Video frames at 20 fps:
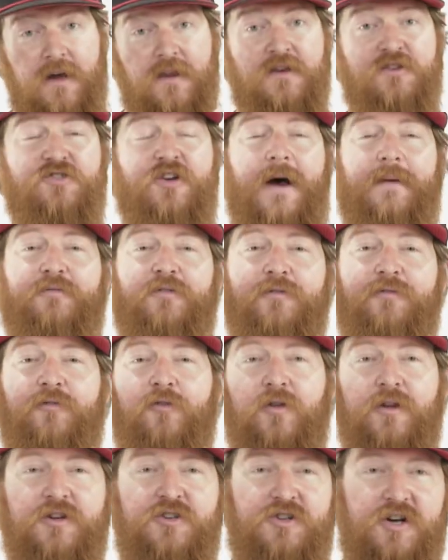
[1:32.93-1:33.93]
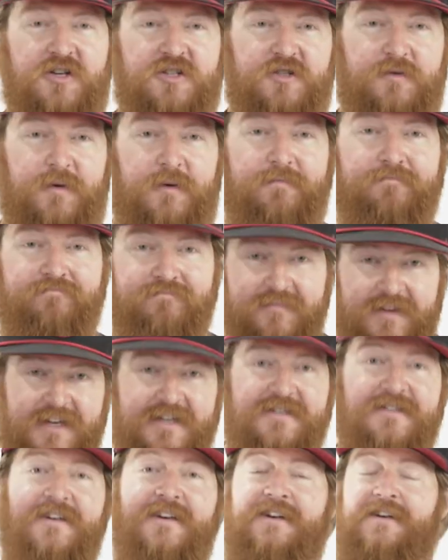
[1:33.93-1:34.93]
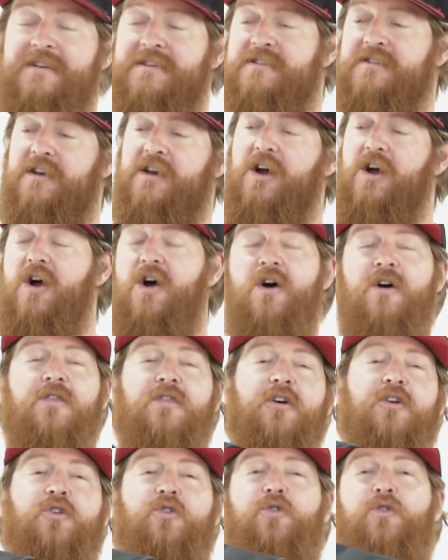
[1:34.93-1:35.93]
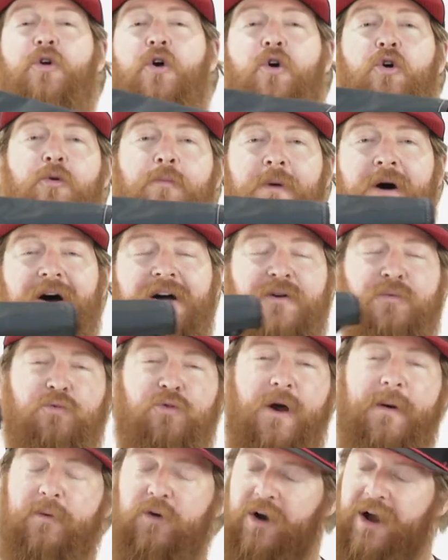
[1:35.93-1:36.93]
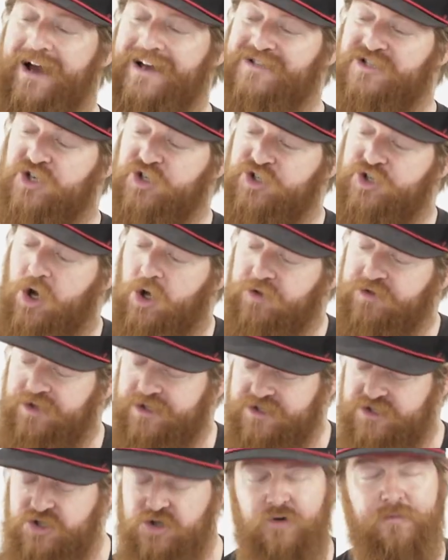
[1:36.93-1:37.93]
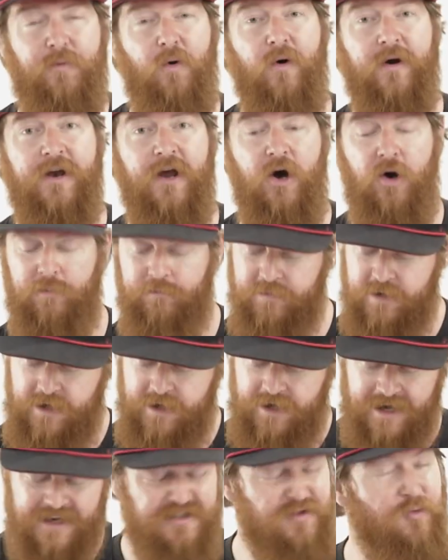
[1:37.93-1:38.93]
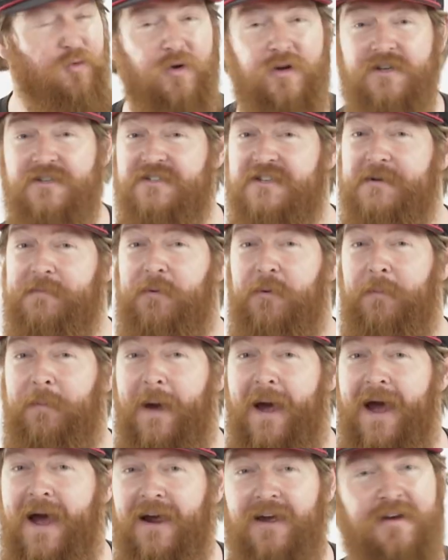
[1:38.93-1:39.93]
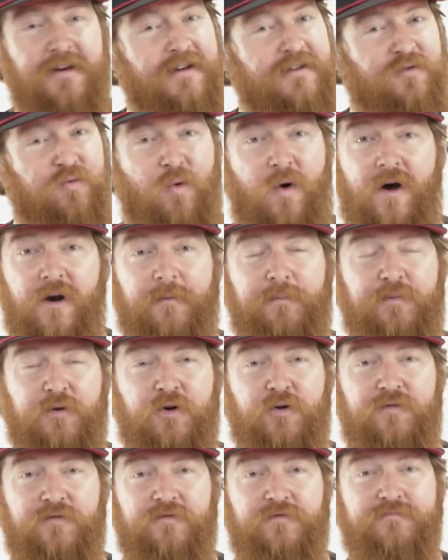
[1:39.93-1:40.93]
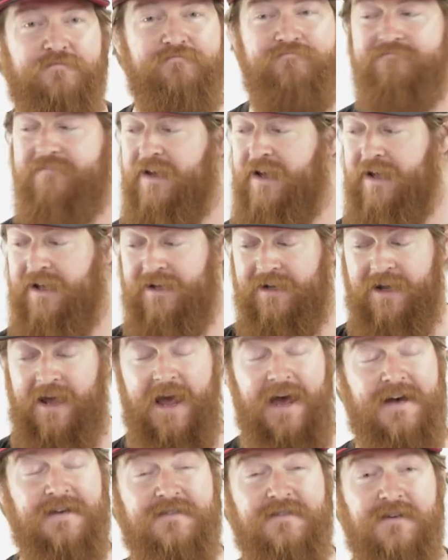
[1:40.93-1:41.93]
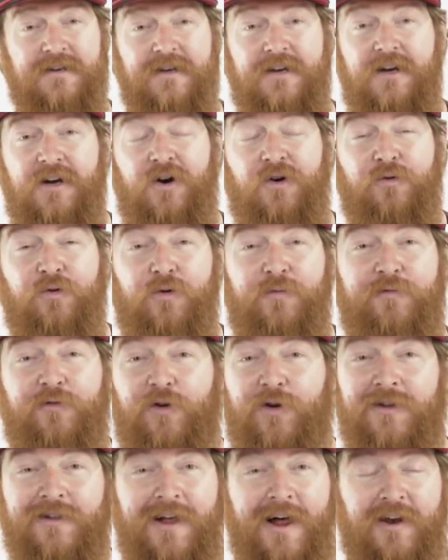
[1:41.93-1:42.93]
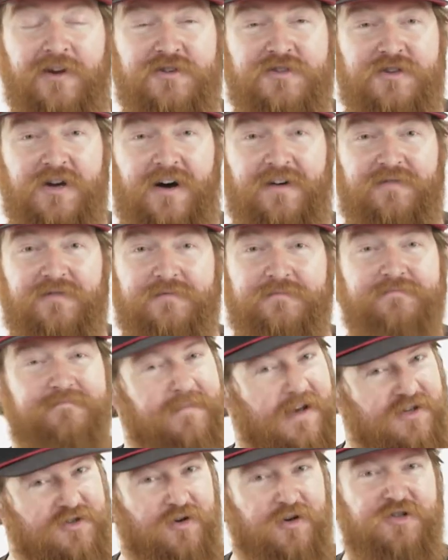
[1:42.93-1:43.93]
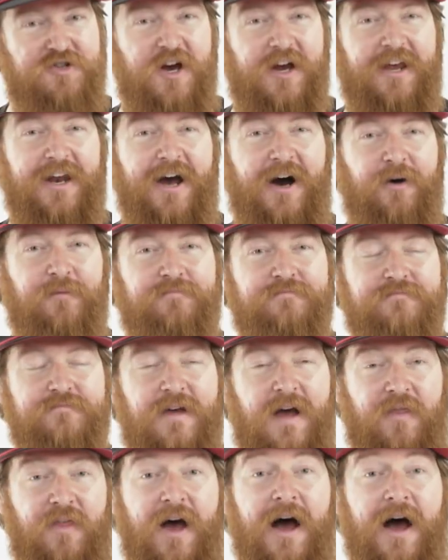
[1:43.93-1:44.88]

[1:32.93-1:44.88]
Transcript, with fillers: the straps are fully adjustable. This is the Chrome rubberized Yalta 2.0. It's a really simple pack. It's waterproof, and it has room for a lot of stuff. Make sure to check it out at